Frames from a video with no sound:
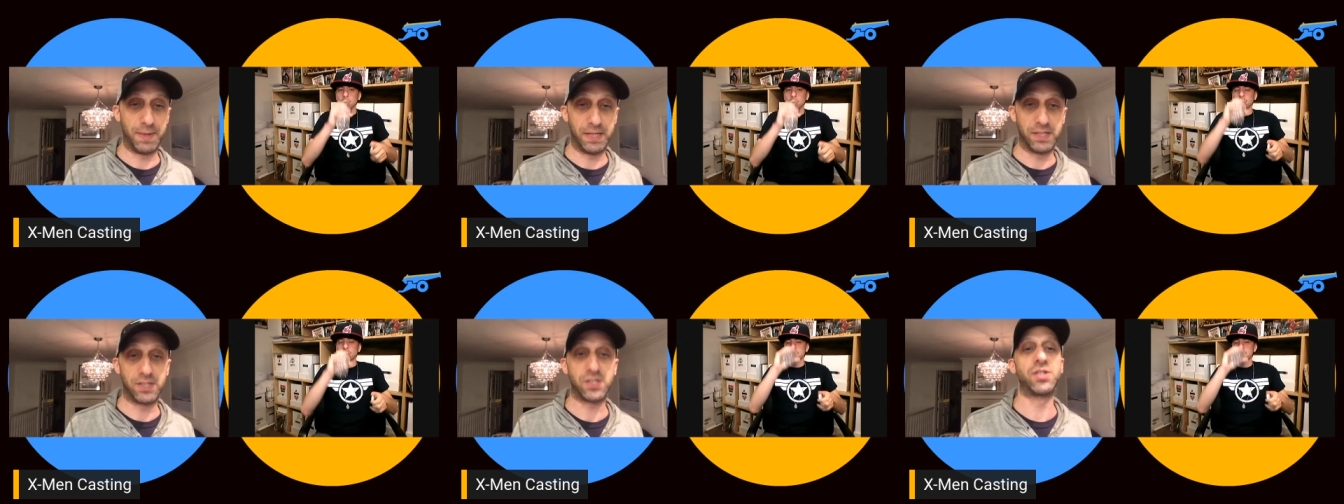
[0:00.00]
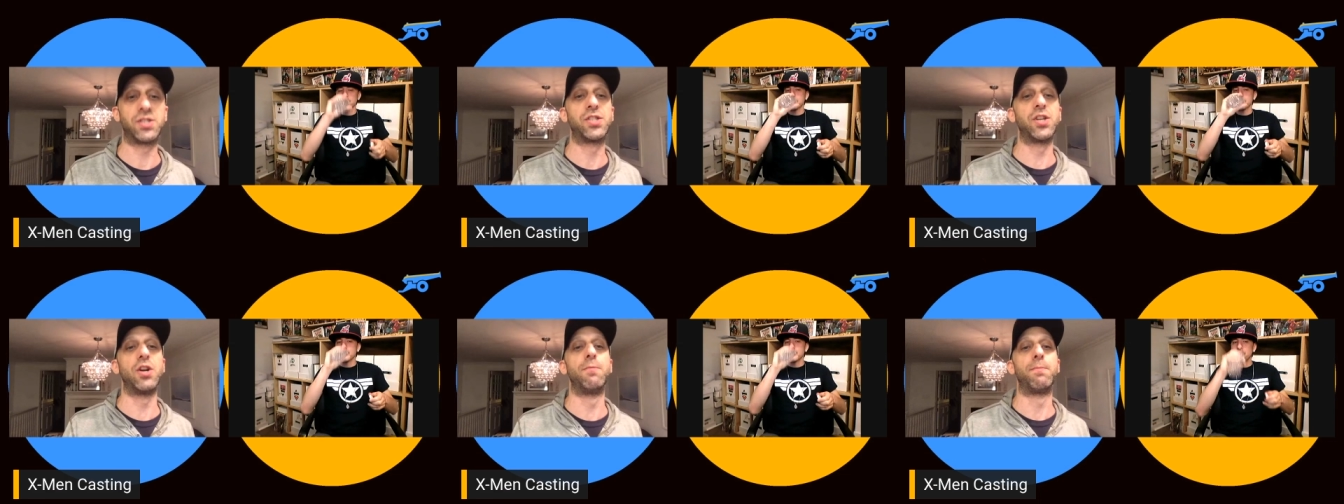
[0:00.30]
I would be
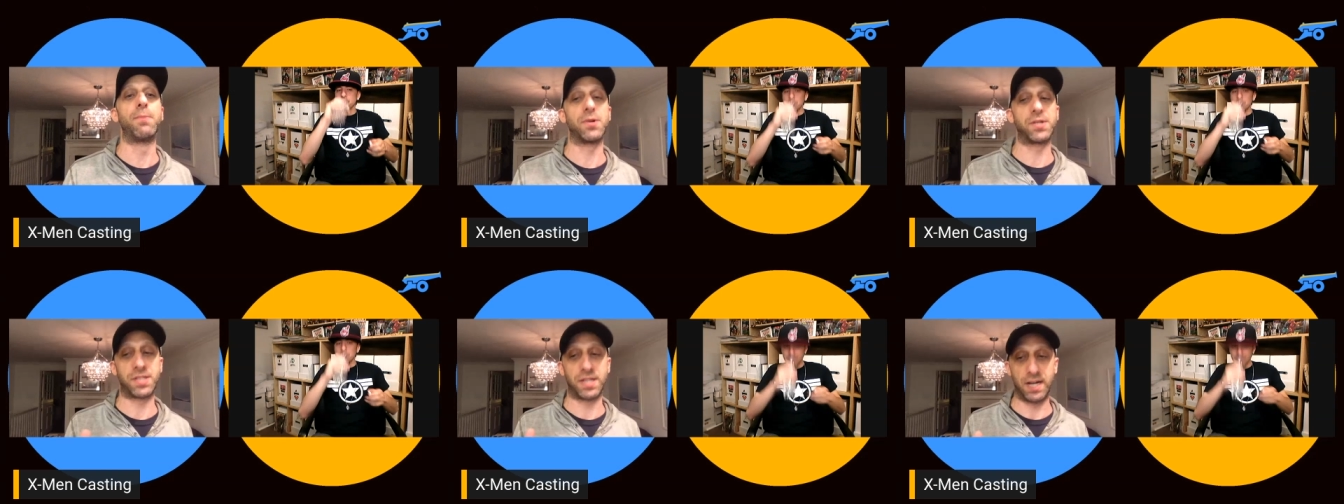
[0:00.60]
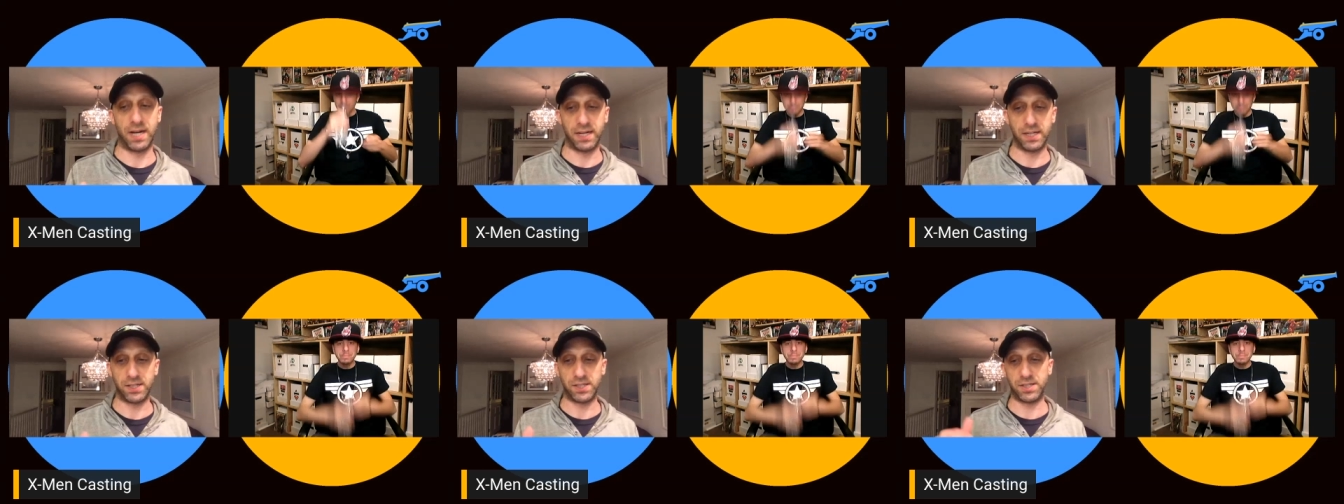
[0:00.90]
super
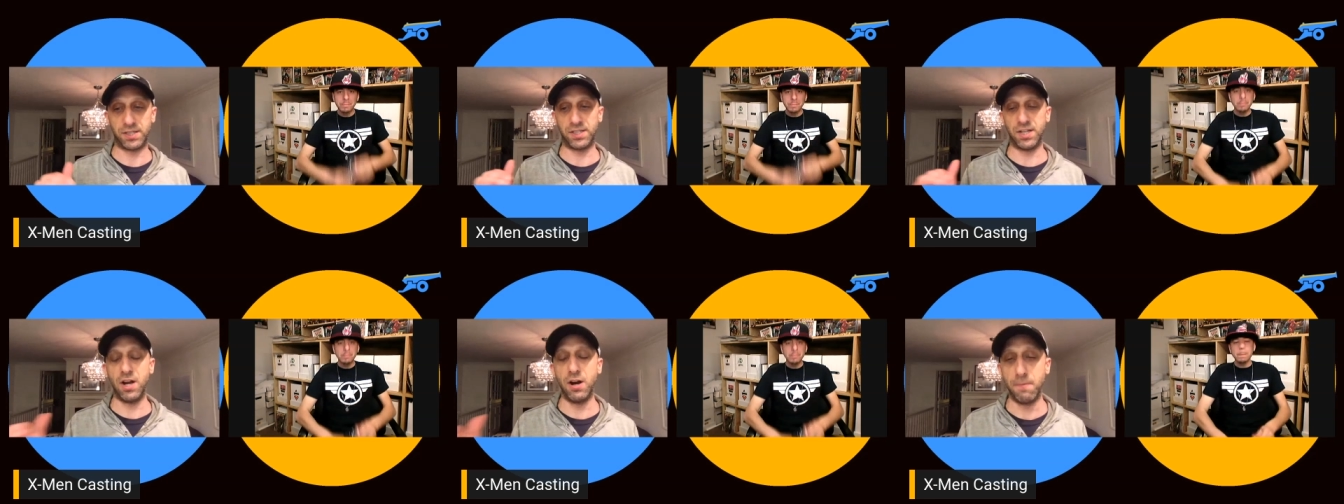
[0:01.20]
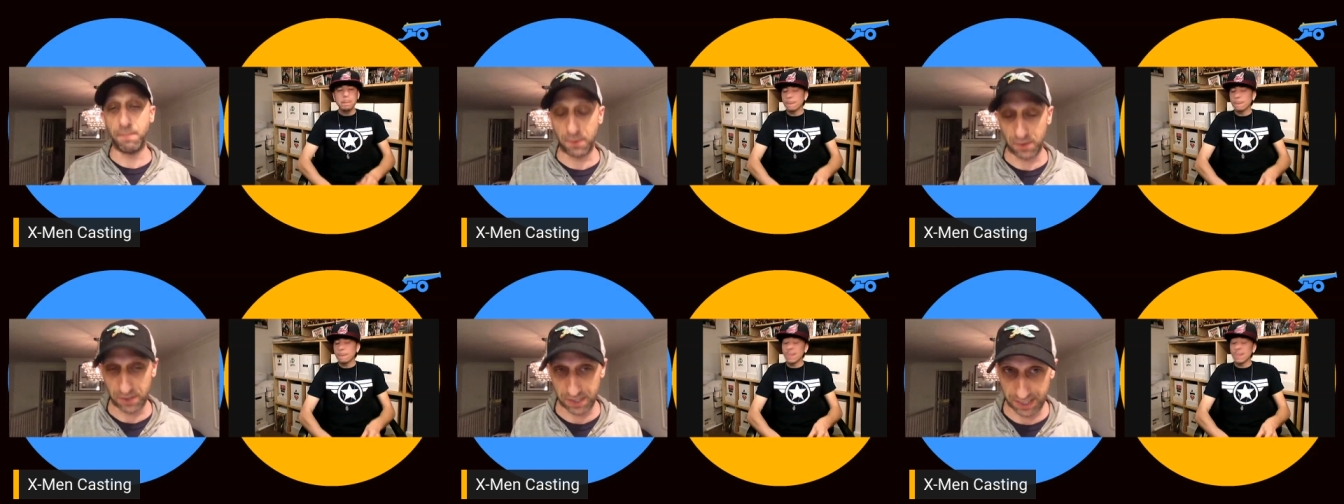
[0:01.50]
psyched,
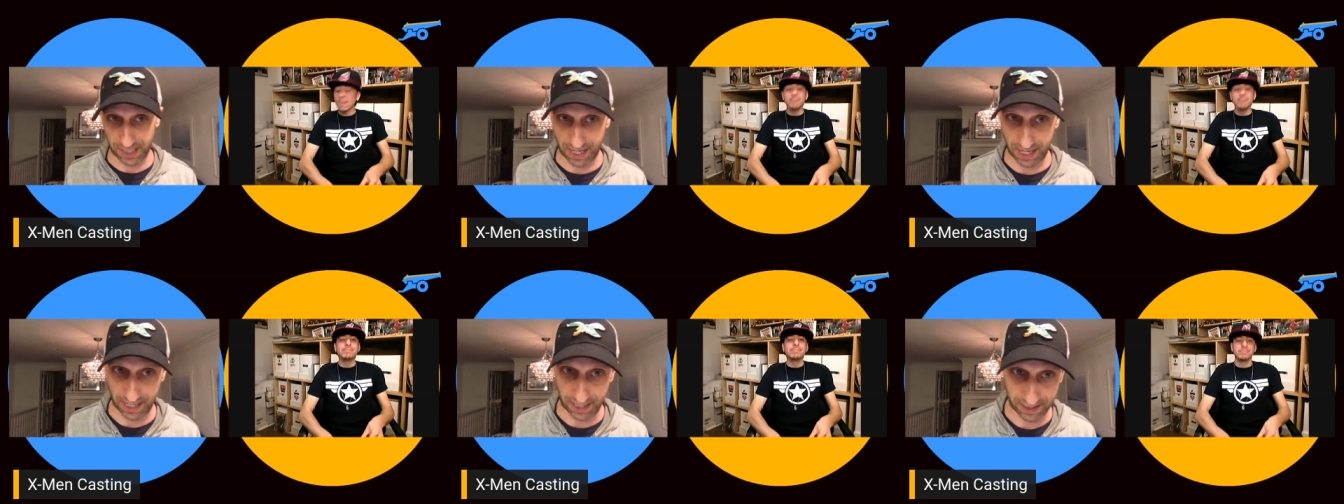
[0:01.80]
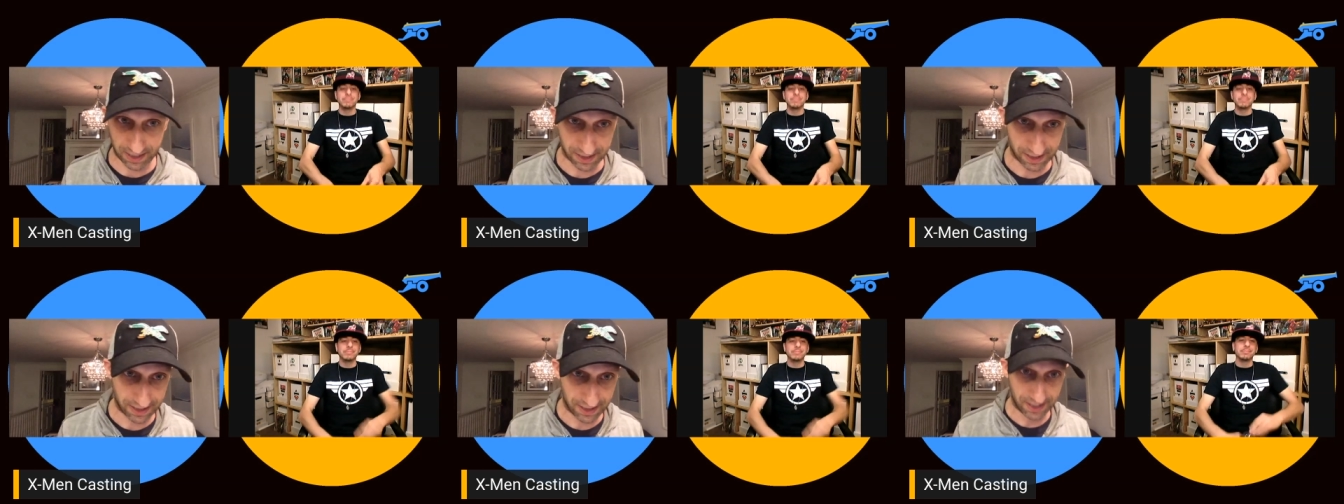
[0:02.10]
super
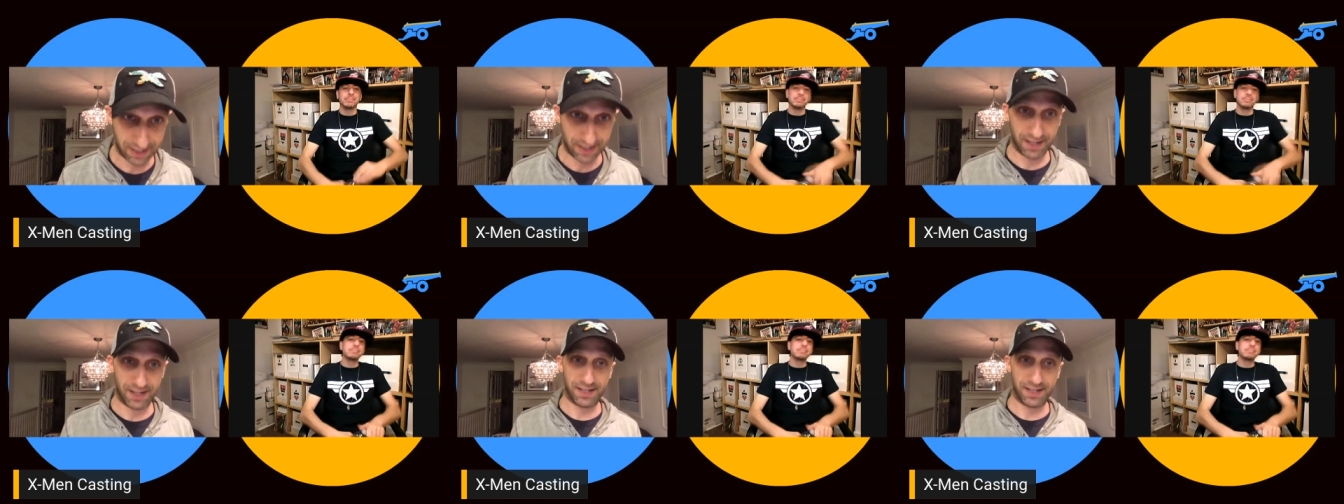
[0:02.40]
psyched